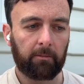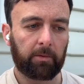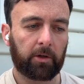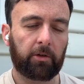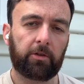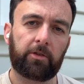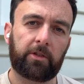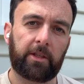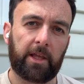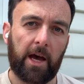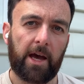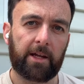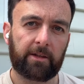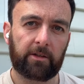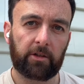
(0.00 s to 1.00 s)
because
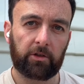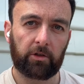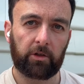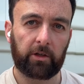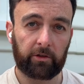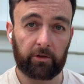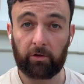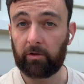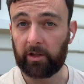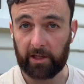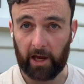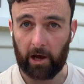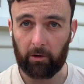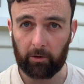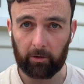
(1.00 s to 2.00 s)
that to the
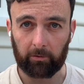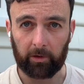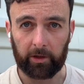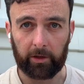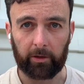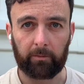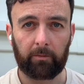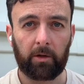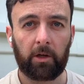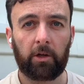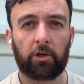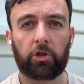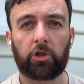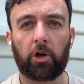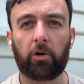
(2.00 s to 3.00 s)
algorithm
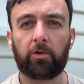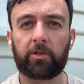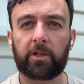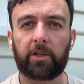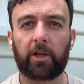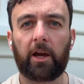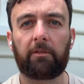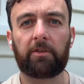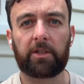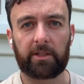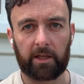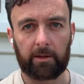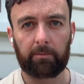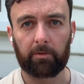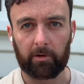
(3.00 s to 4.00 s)
shows that you have a
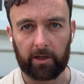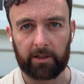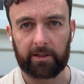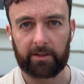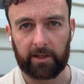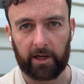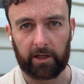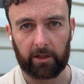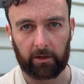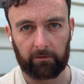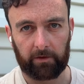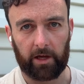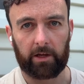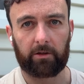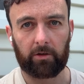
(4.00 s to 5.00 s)
deeper understanding
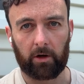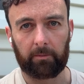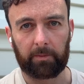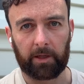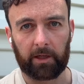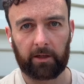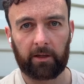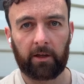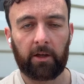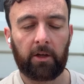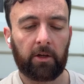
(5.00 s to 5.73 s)
of that topic.